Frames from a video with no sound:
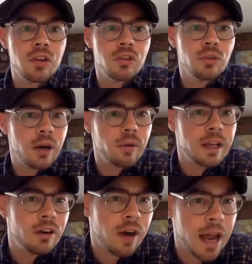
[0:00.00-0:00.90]
so they don't
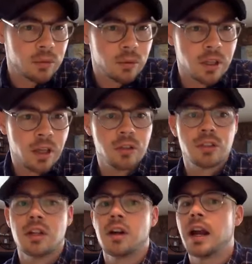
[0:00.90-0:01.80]
interact with others,
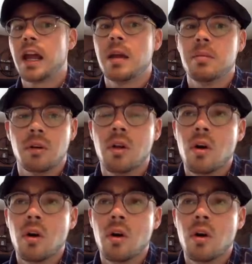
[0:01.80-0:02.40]
they're not able,